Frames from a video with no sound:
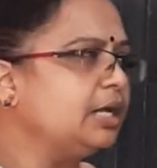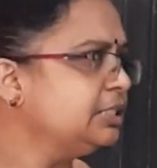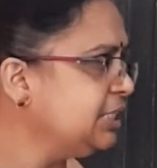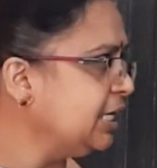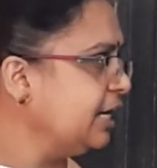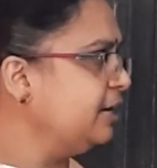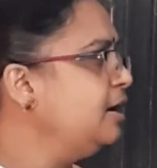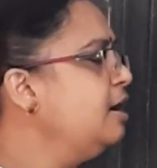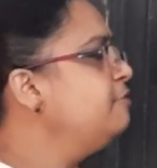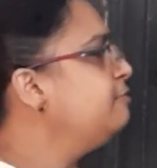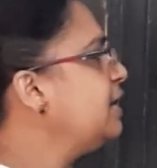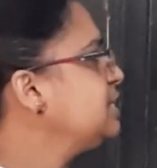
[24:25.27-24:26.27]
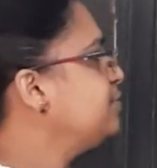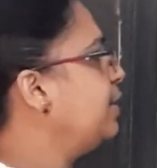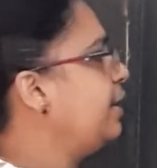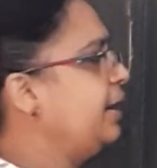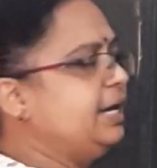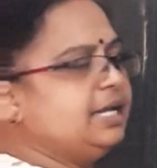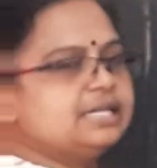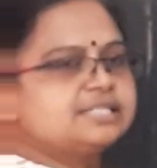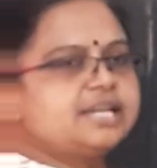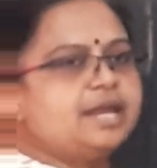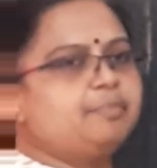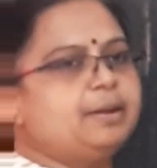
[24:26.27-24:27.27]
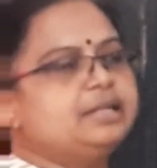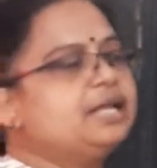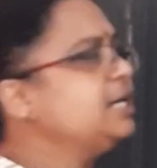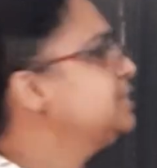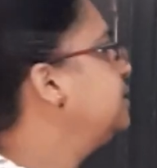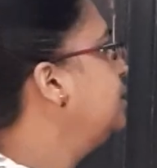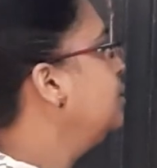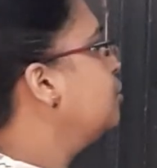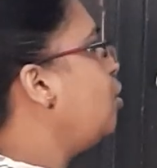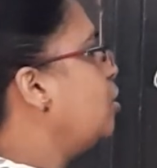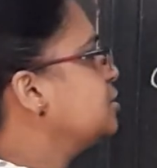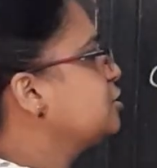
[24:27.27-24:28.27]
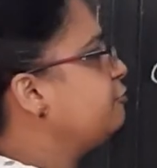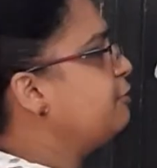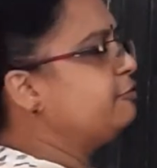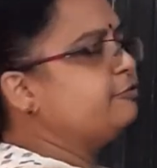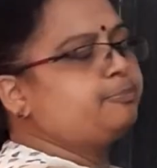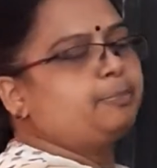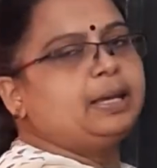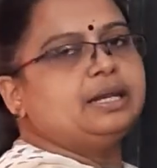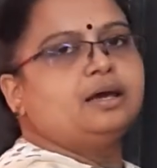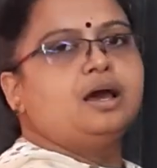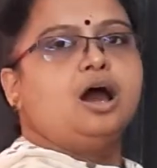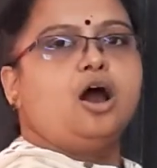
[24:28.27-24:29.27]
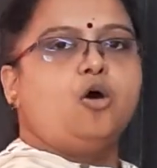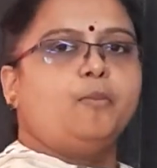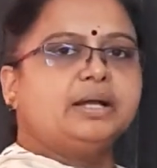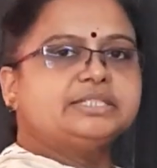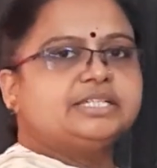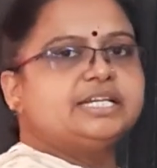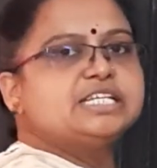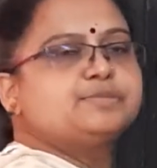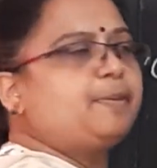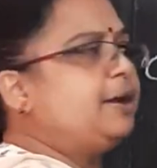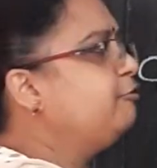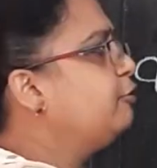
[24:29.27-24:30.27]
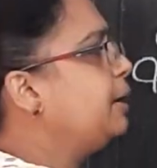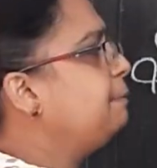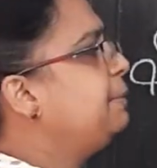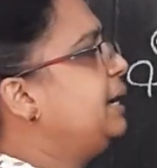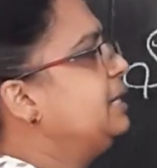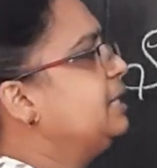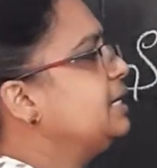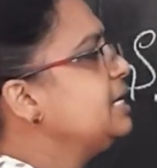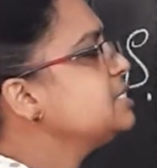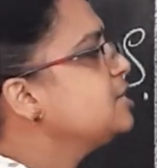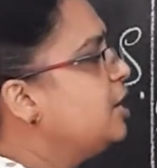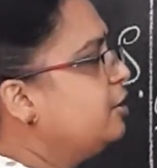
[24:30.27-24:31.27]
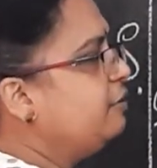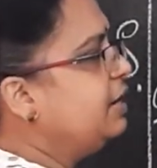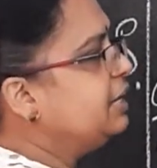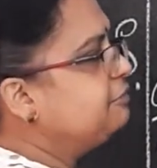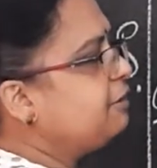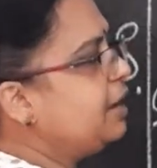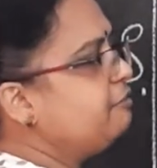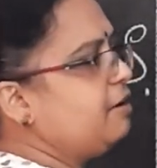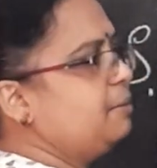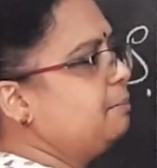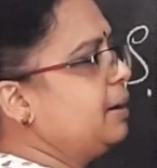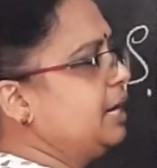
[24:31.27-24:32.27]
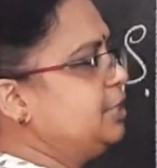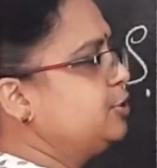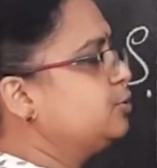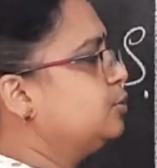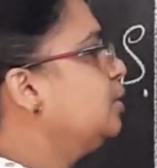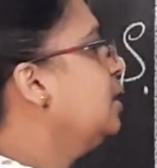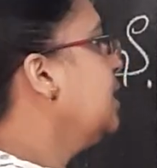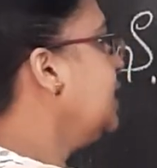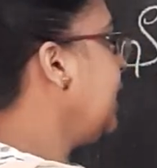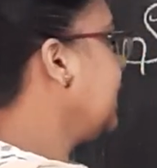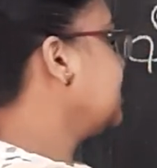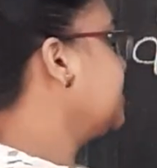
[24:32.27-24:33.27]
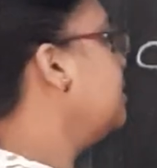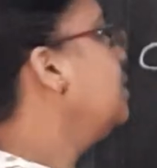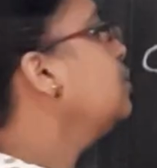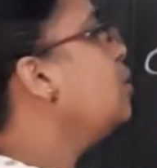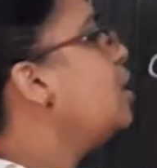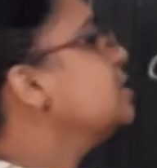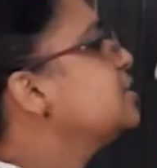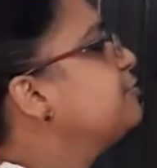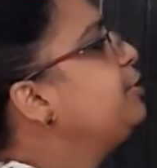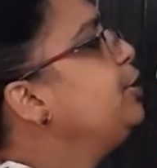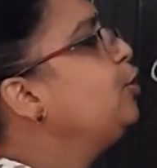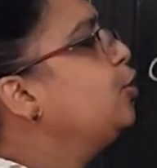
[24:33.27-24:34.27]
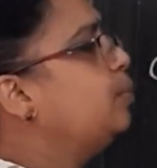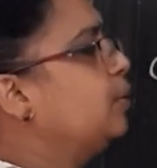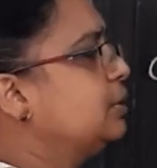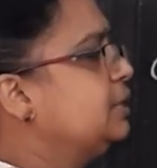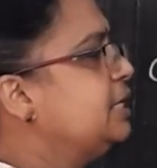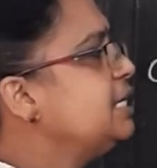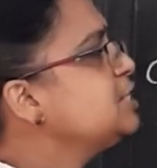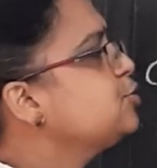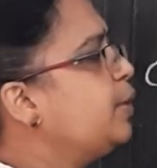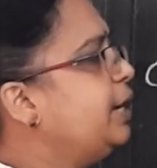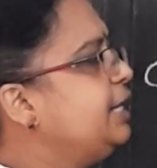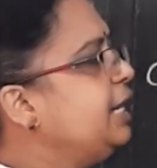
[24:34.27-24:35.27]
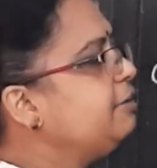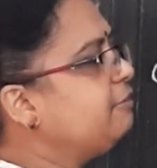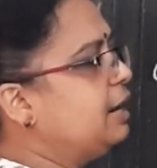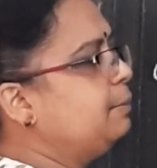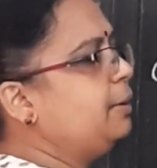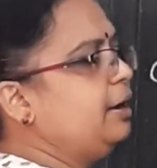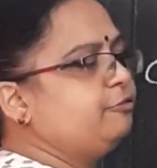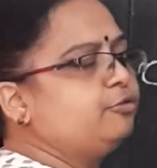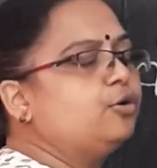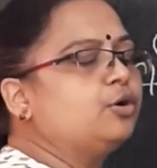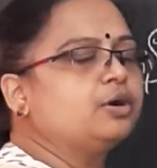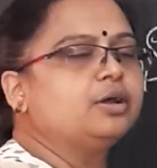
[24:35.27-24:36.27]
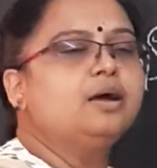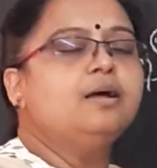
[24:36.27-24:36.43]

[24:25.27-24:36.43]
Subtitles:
Children, first we are writing a statement that cost of a pen. How much did he spend for a pen? That is 25 1 by 2. Next, cost of a notebook. That is 21 by 4.